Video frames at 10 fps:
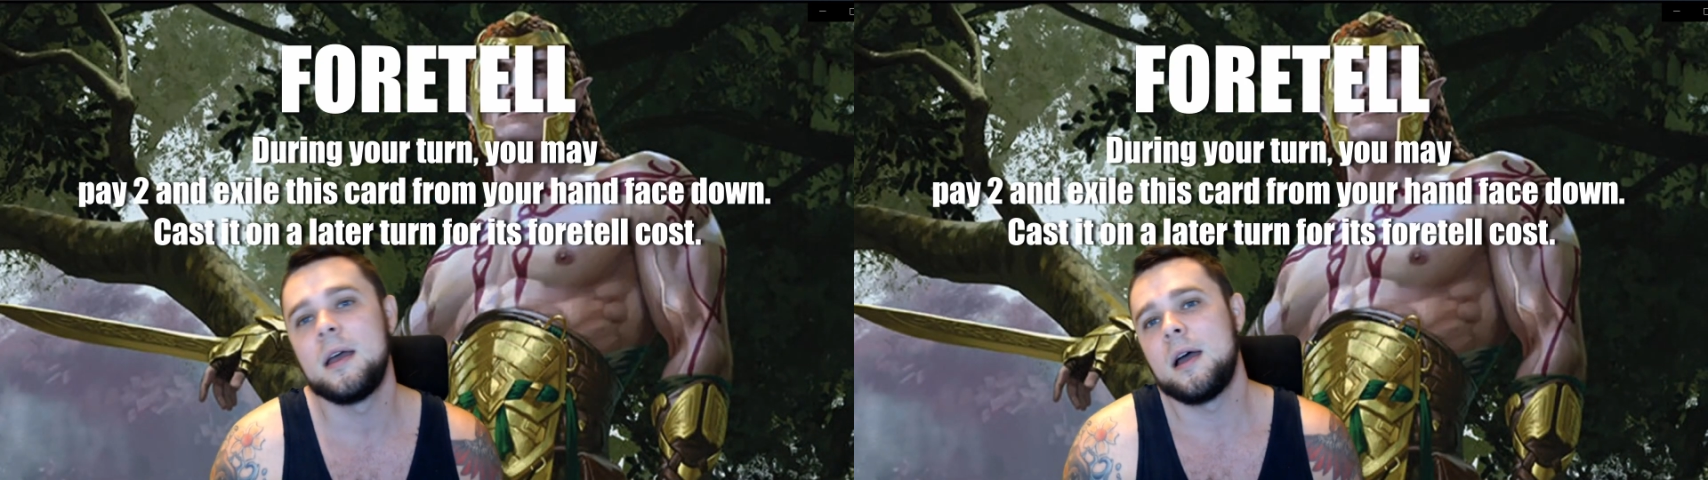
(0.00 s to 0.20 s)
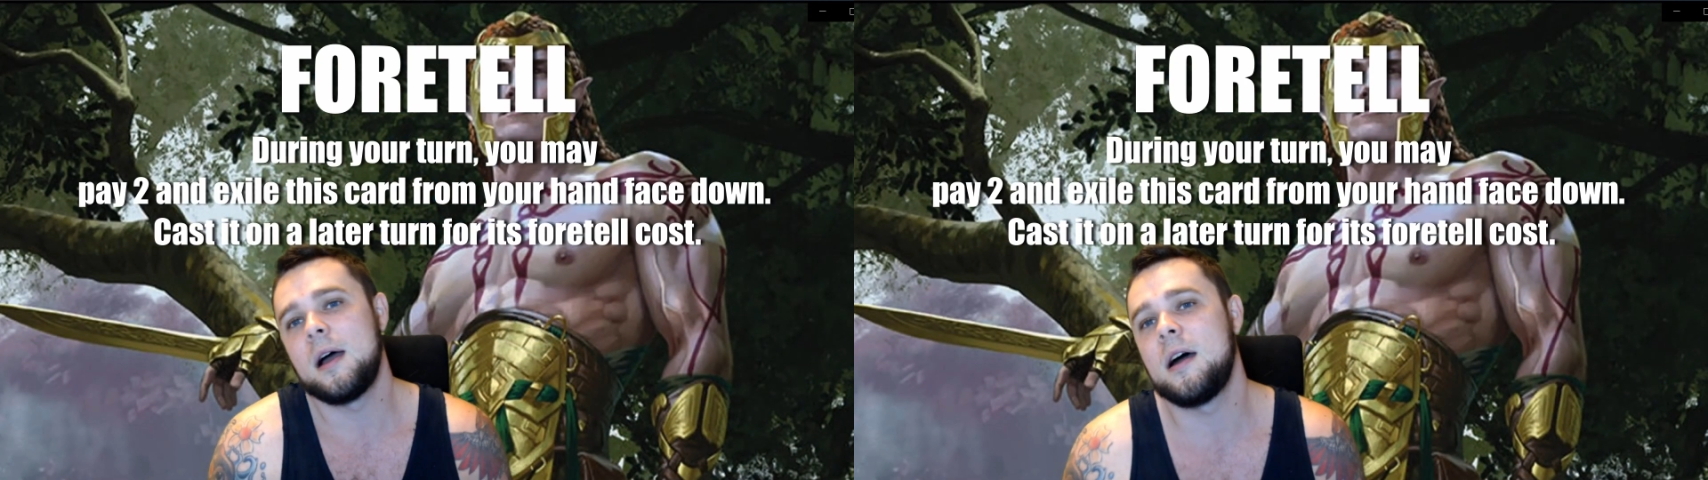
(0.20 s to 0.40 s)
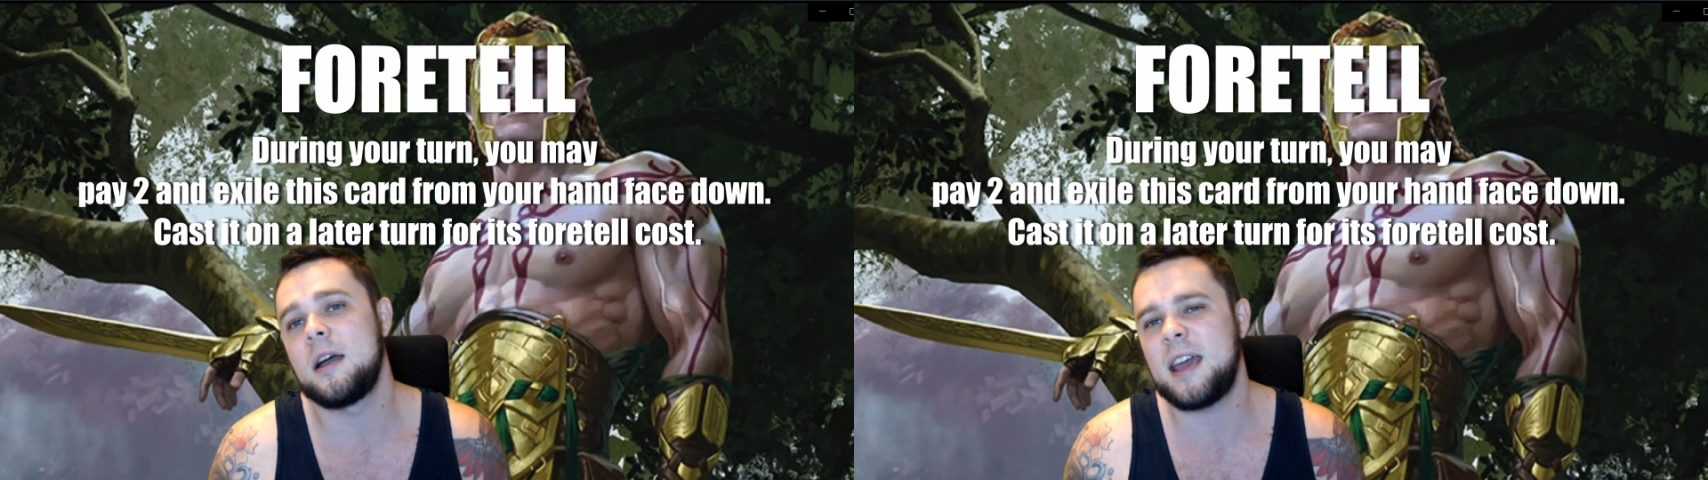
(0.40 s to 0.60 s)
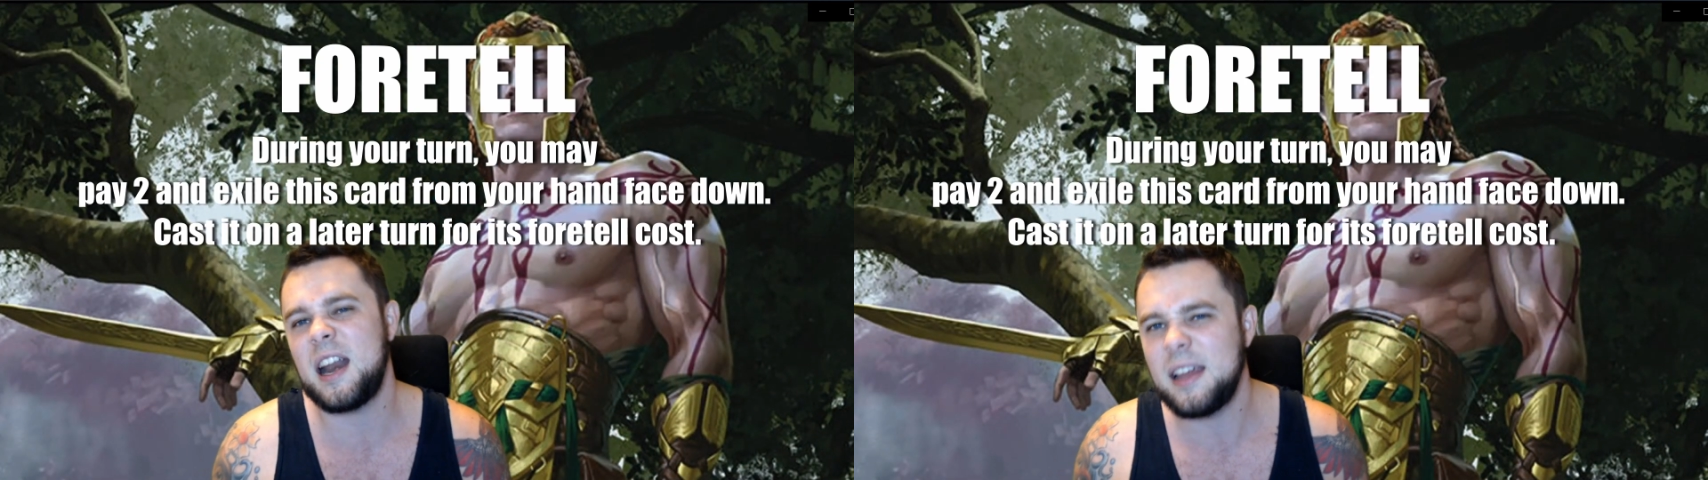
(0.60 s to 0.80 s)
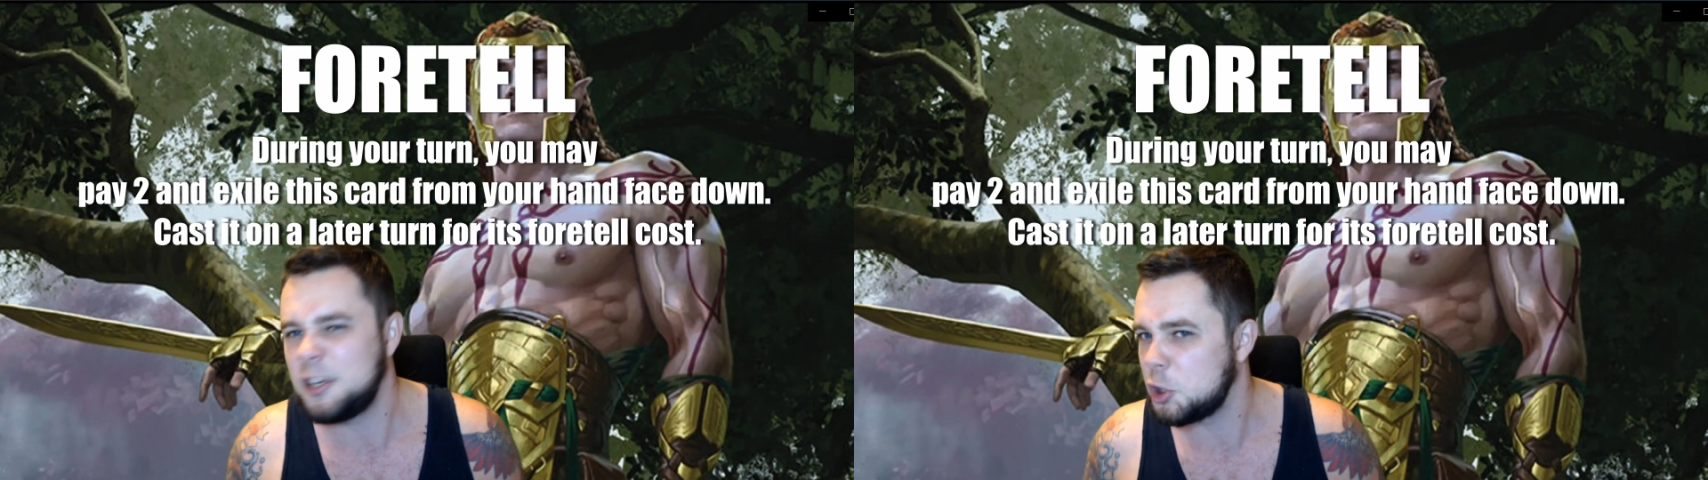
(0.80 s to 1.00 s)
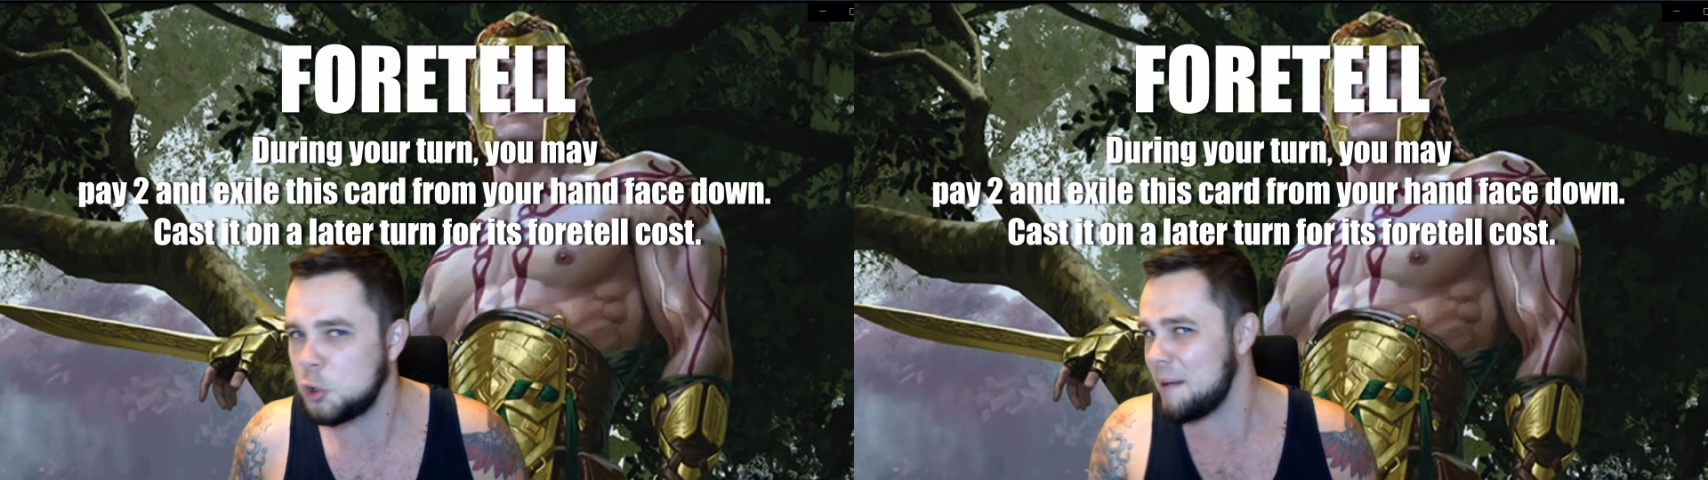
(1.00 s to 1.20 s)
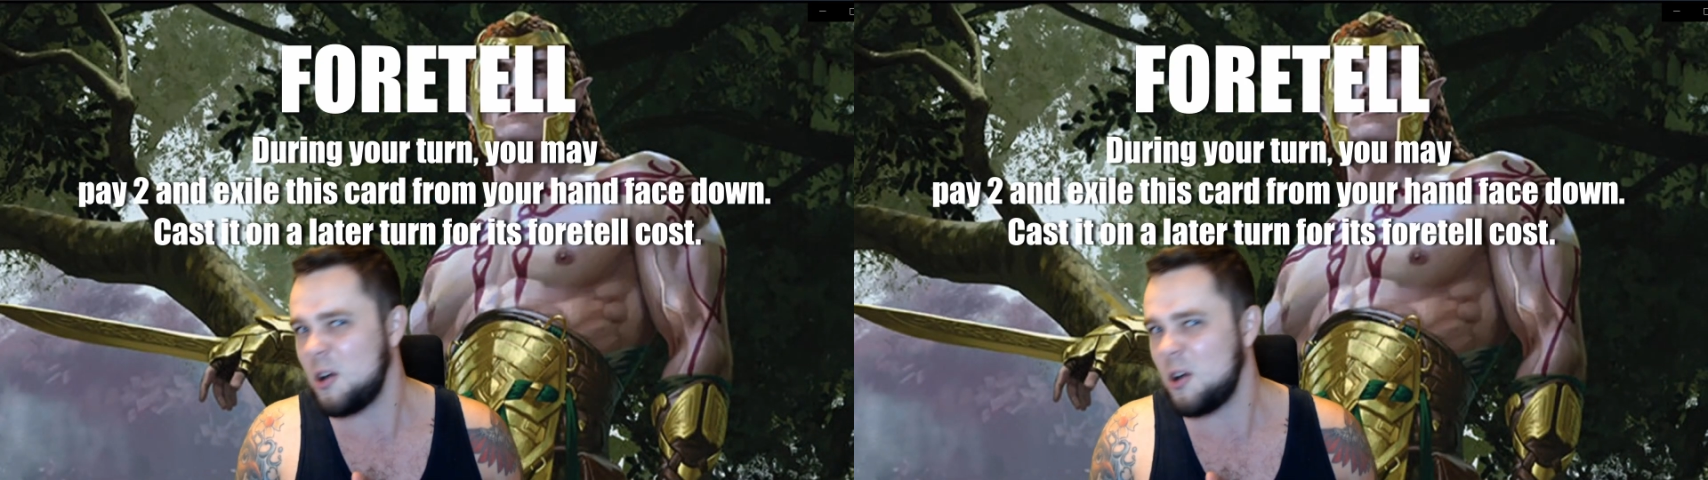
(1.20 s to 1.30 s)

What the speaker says: kind of like your trap